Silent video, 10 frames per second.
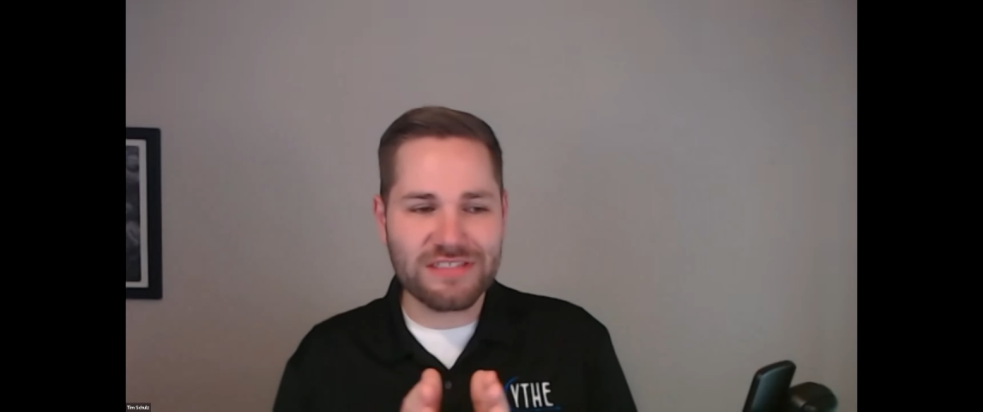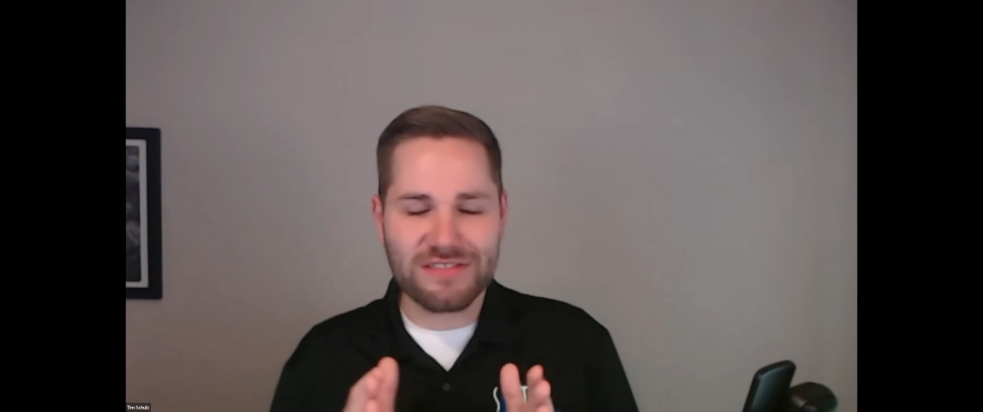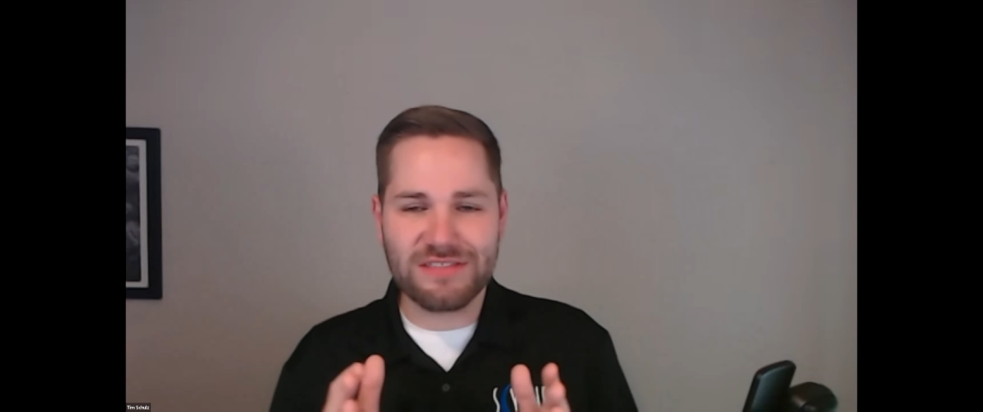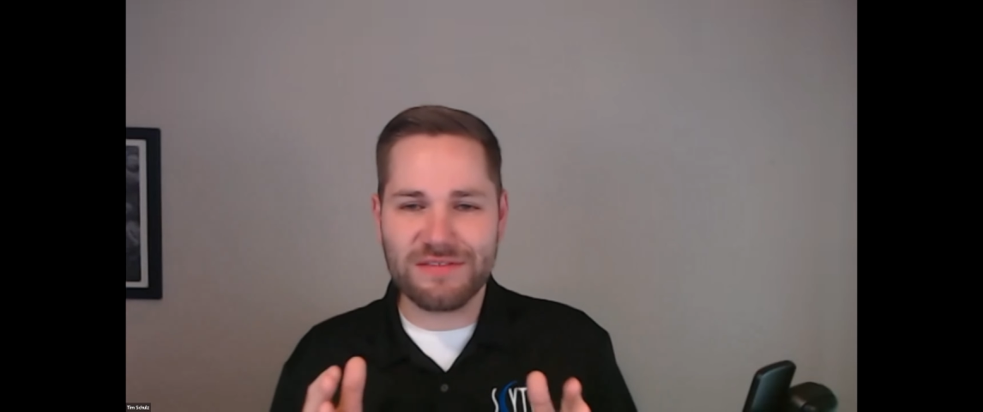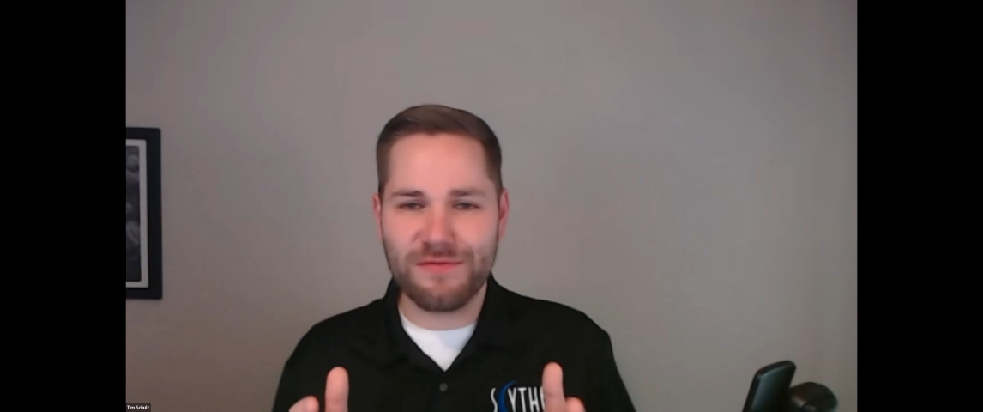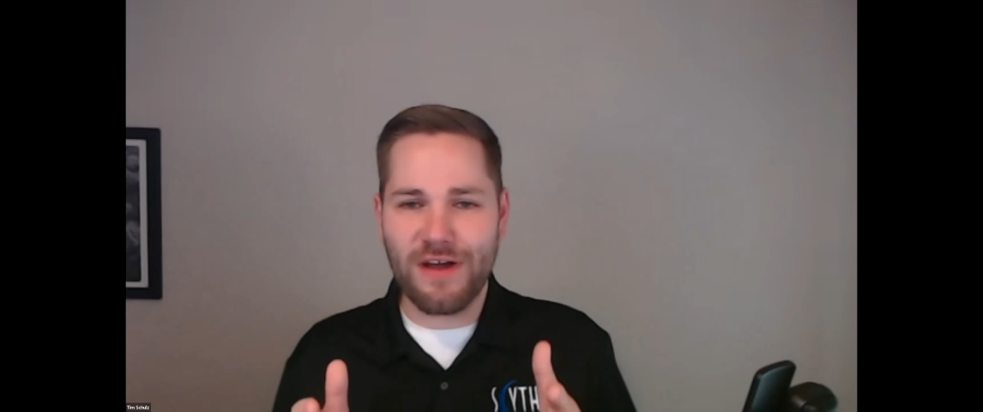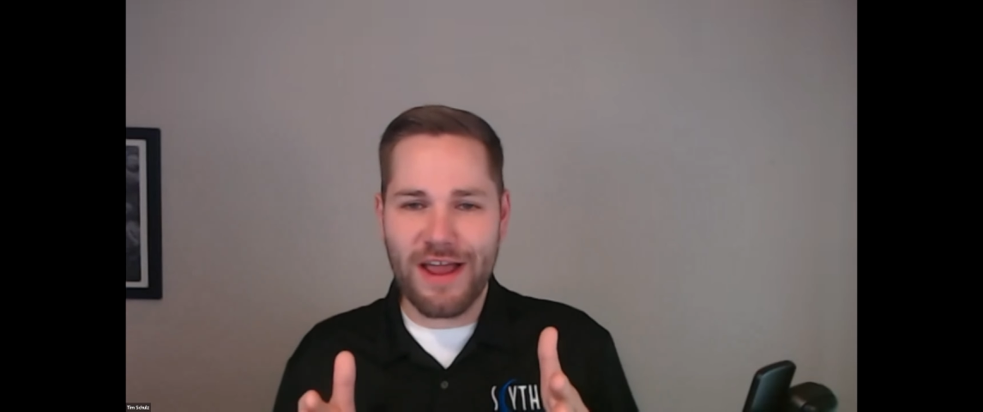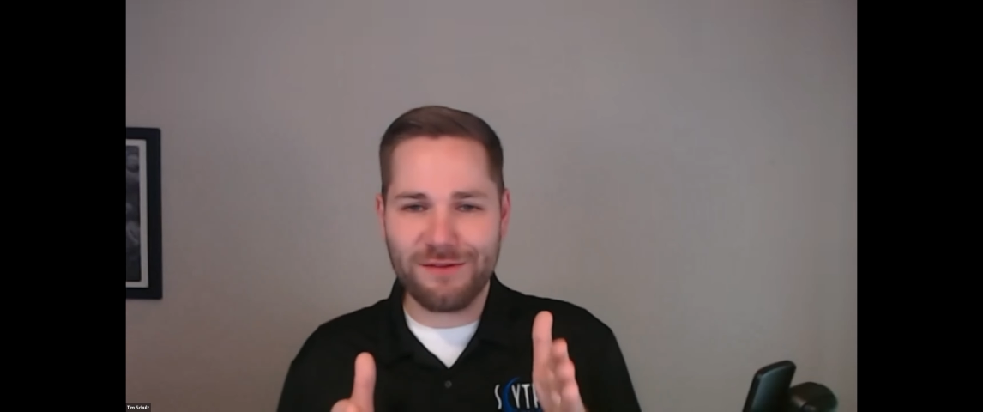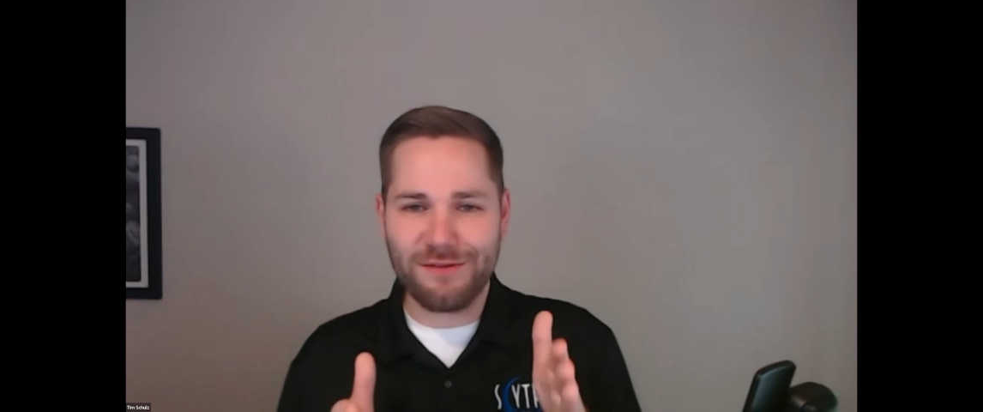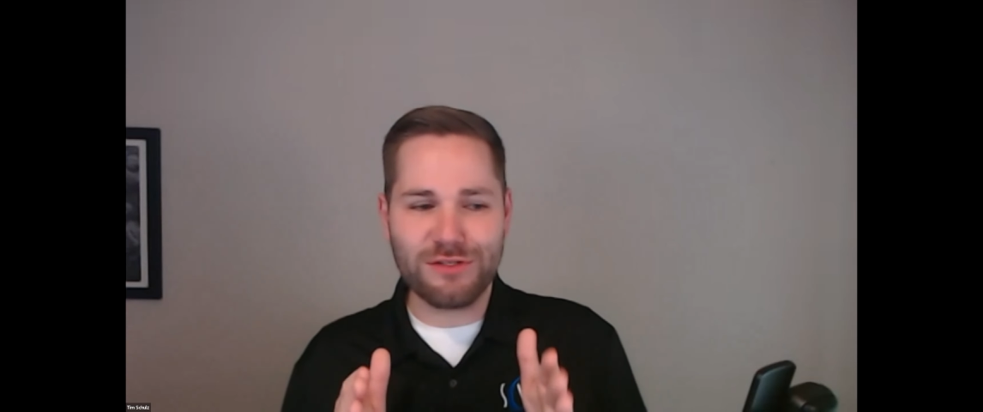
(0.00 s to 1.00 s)
this
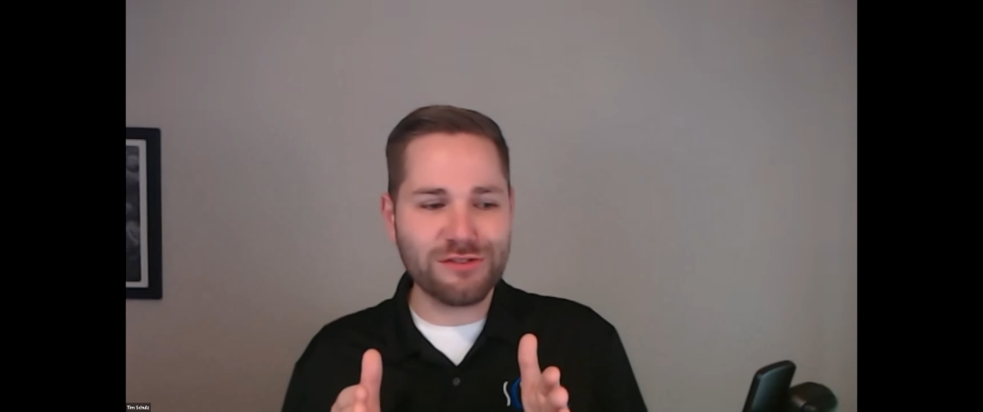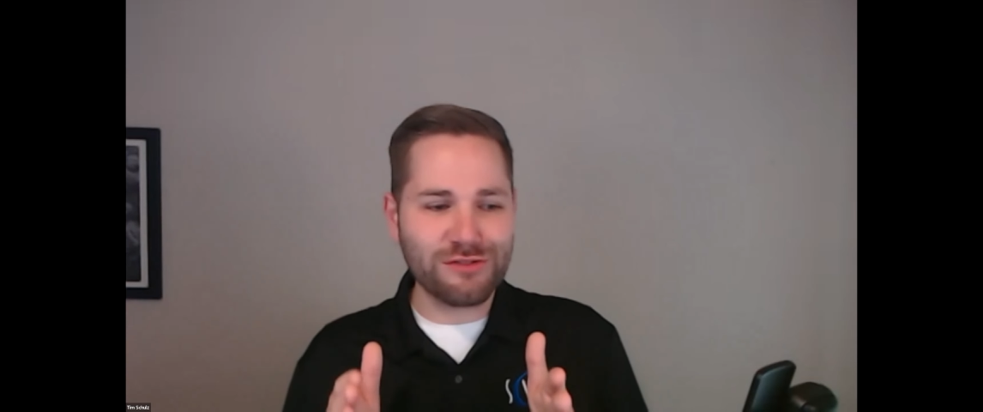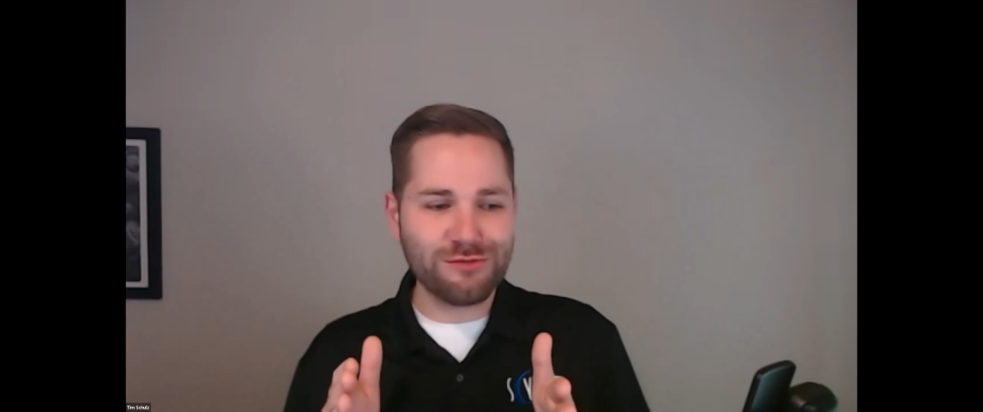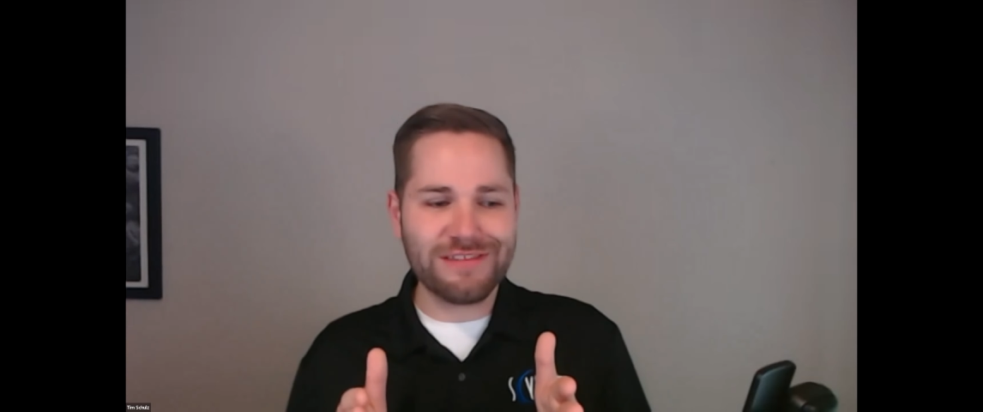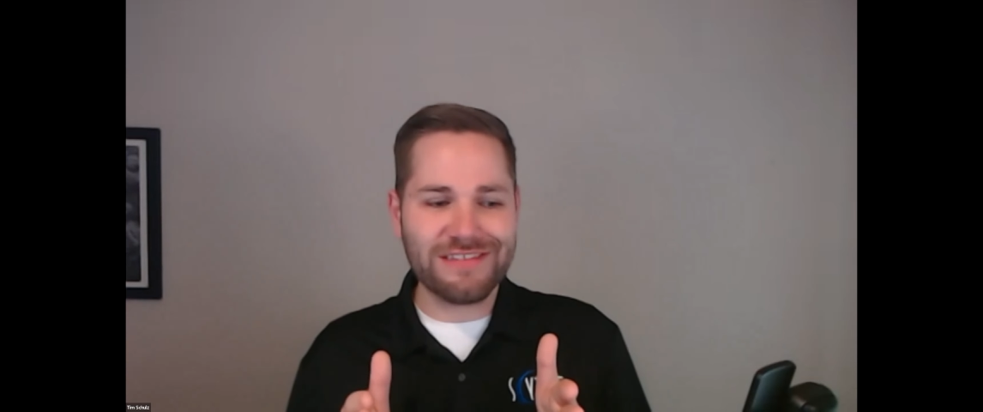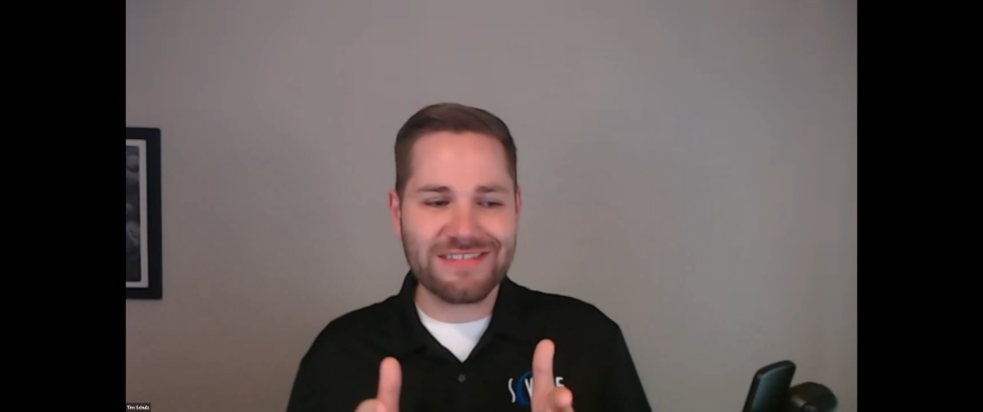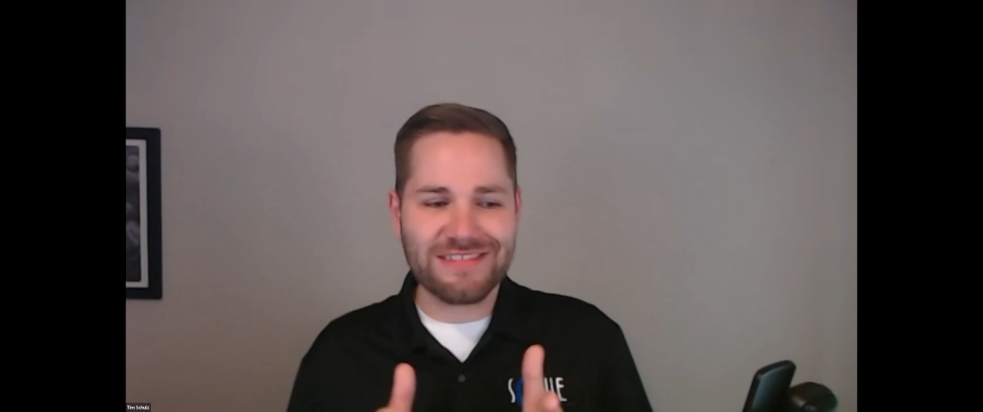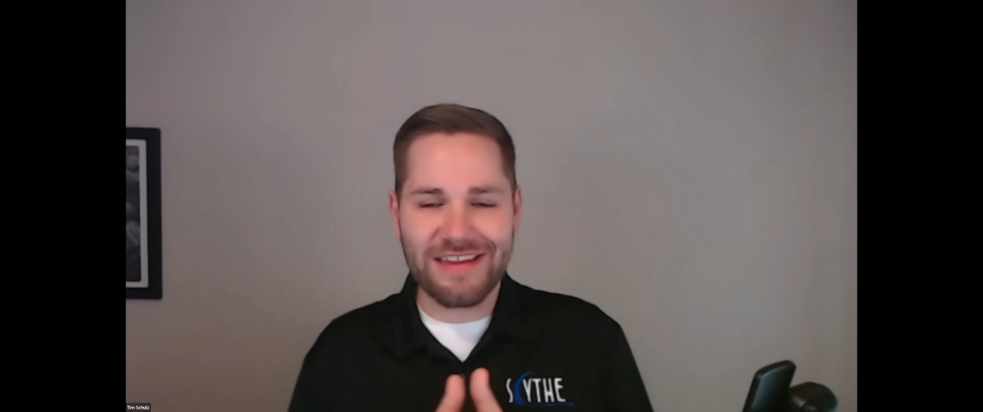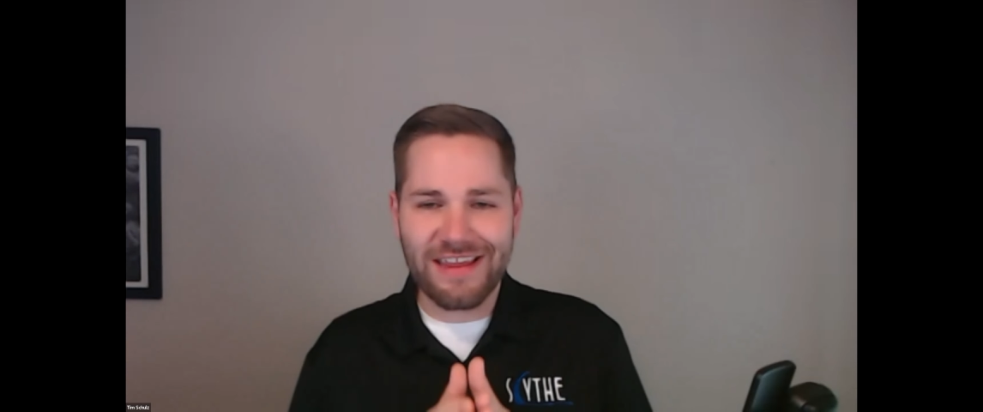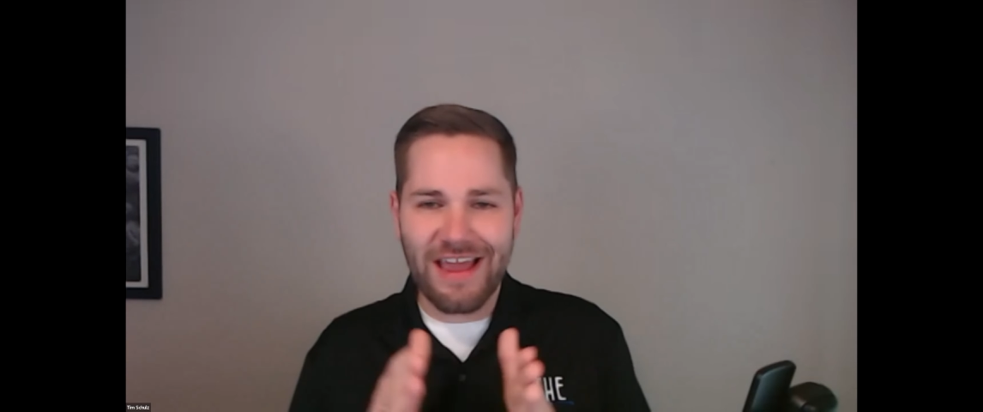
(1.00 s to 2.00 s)
divide when you're doing this
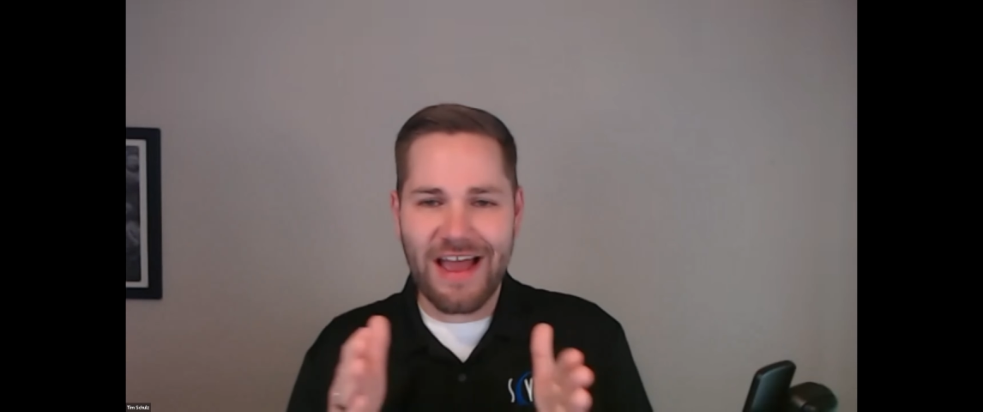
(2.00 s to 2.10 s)
like